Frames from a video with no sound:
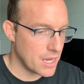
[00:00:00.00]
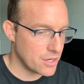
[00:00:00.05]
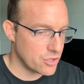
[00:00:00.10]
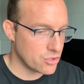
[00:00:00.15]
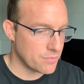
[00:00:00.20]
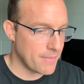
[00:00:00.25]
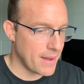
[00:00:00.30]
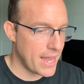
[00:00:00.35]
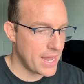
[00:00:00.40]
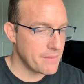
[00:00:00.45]

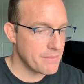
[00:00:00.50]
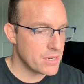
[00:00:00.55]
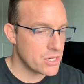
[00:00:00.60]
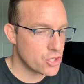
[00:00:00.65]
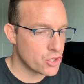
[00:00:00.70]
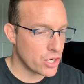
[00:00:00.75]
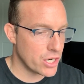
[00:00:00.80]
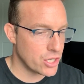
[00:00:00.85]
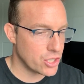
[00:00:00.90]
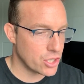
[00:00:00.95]
Under my
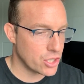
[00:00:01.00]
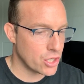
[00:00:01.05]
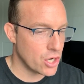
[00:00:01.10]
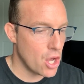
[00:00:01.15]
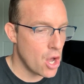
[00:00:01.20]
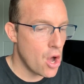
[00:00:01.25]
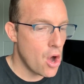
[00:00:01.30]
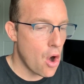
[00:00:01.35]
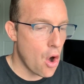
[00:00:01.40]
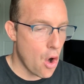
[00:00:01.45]
administration,
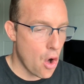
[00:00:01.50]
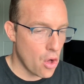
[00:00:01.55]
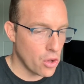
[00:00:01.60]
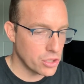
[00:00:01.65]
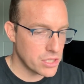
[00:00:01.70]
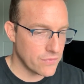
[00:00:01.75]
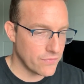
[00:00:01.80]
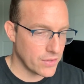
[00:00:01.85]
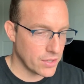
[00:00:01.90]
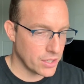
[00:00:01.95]
all
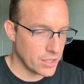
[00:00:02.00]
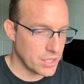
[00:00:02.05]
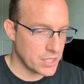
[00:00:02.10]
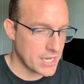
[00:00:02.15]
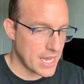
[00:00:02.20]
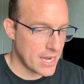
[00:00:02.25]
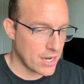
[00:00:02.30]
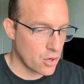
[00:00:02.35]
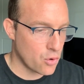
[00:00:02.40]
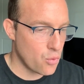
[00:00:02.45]
civilians
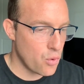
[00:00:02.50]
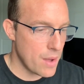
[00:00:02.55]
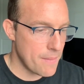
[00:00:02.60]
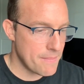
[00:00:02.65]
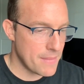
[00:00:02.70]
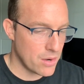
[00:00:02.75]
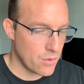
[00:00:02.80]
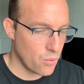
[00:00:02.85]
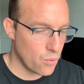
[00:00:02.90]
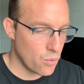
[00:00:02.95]
and
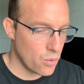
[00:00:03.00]
equipment